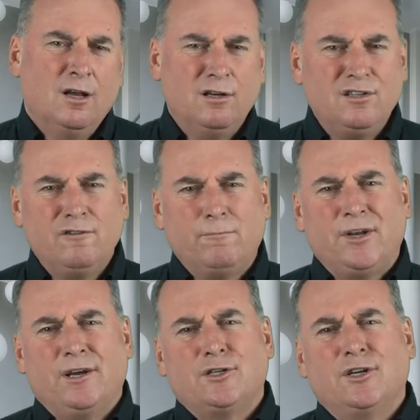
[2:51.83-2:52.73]
Cost of
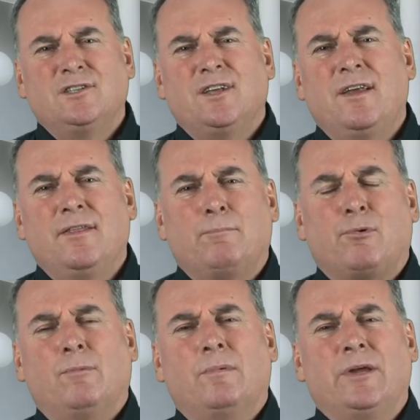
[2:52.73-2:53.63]
production is another
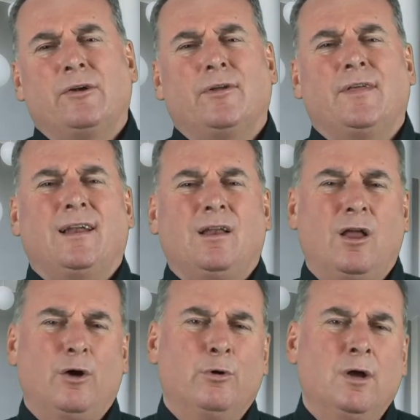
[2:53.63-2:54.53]
problem area that a
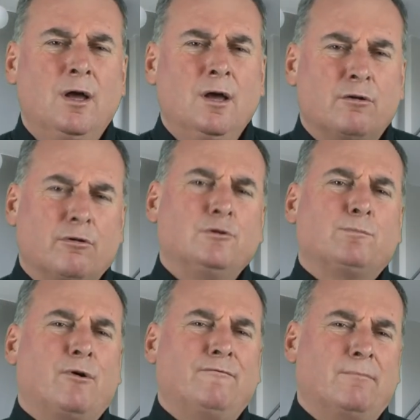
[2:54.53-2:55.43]
low gross
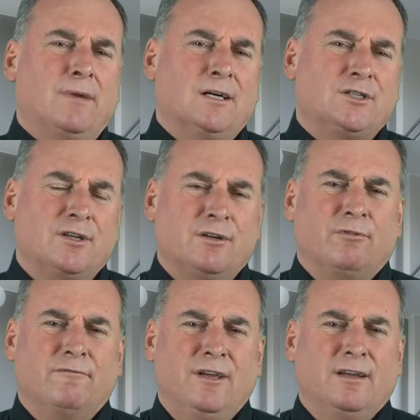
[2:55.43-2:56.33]
profit margin can
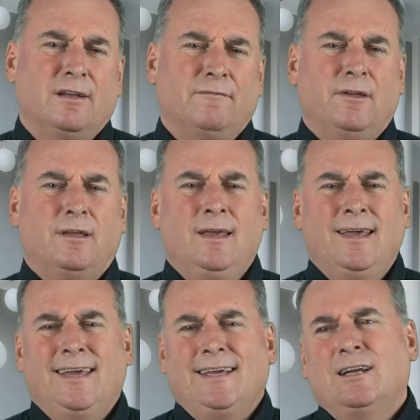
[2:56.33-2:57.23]
reveal. If it,
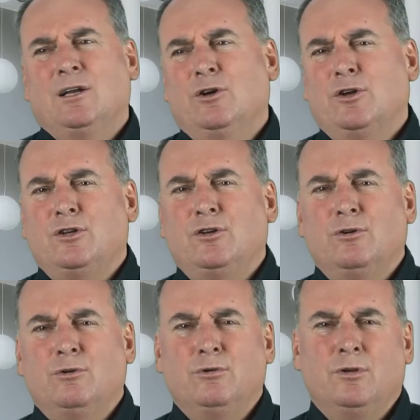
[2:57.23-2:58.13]
it can alert
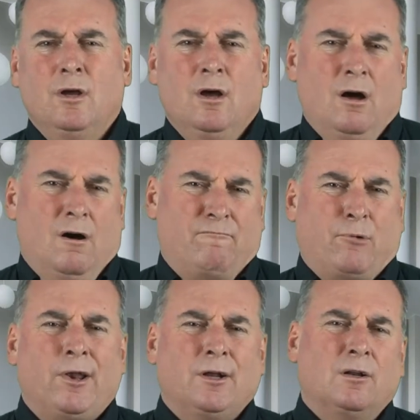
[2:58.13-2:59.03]
you of
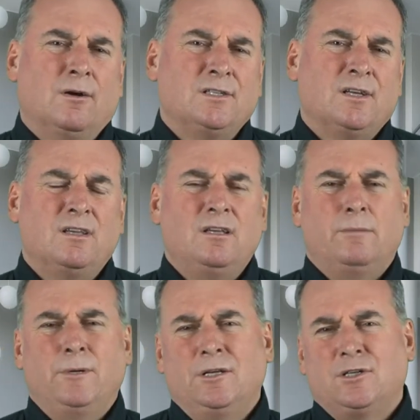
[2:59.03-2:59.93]
product lines that need
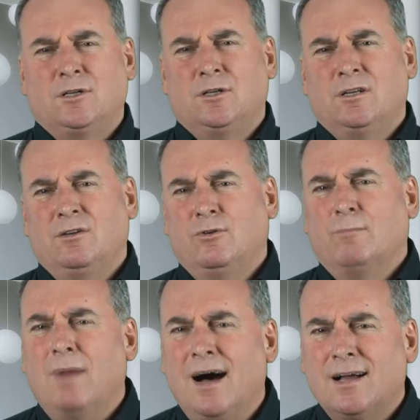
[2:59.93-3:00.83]
to be discontinued or
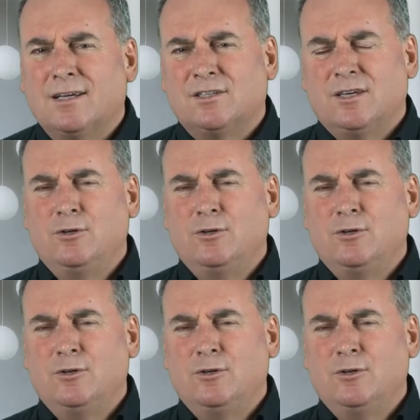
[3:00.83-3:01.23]
markets that